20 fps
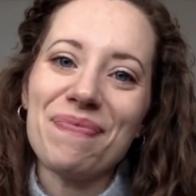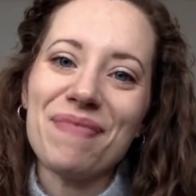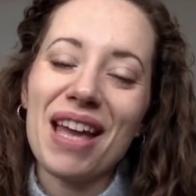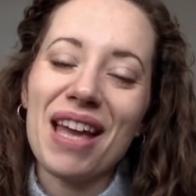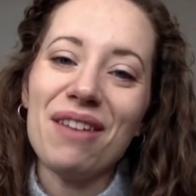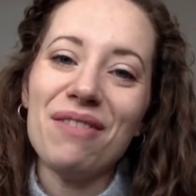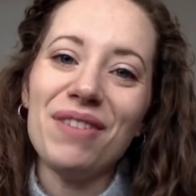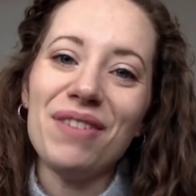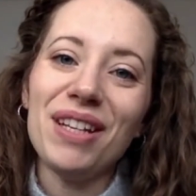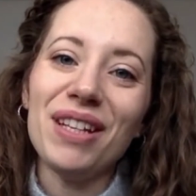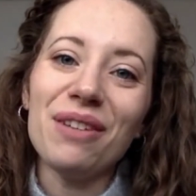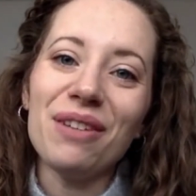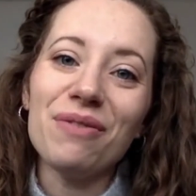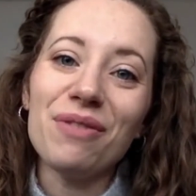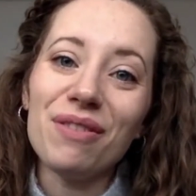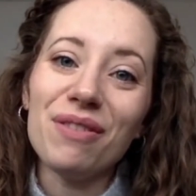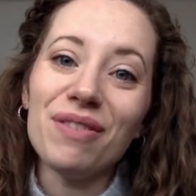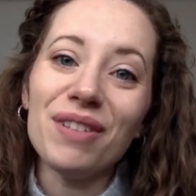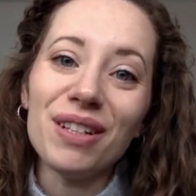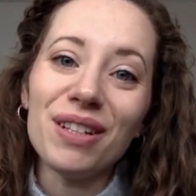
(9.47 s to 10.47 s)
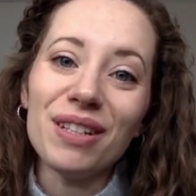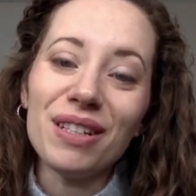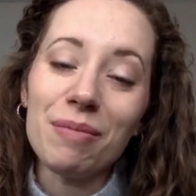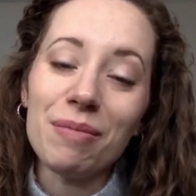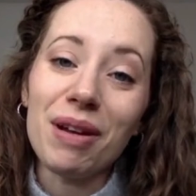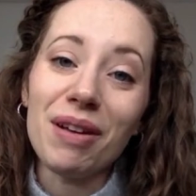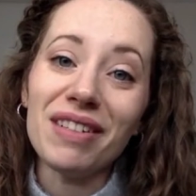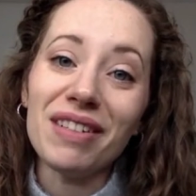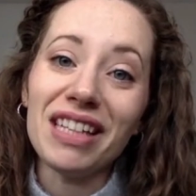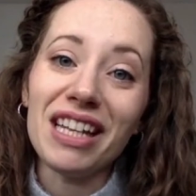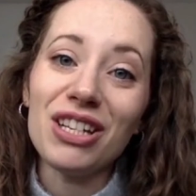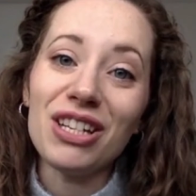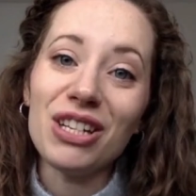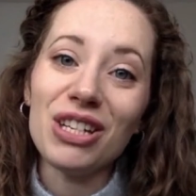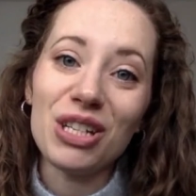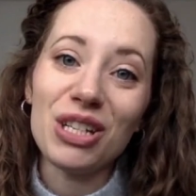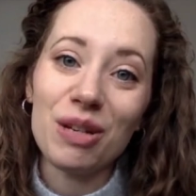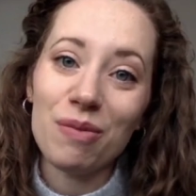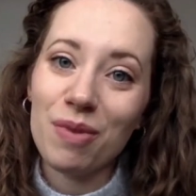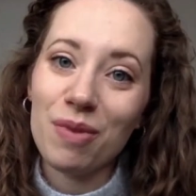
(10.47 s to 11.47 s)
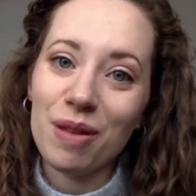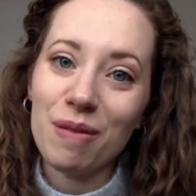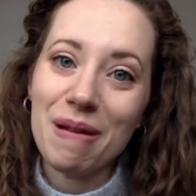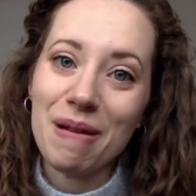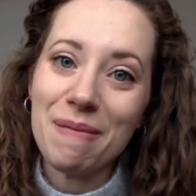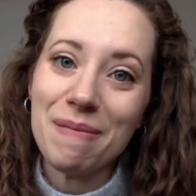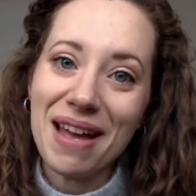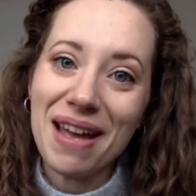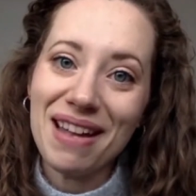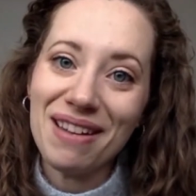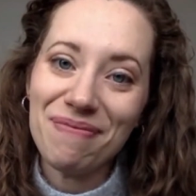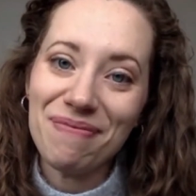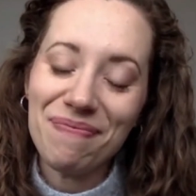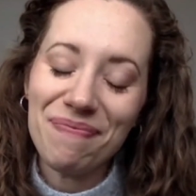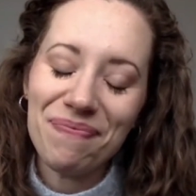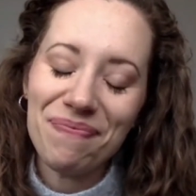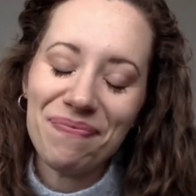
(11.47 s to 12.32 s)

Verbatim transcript: and feeling fulfilled in my relationship with my man.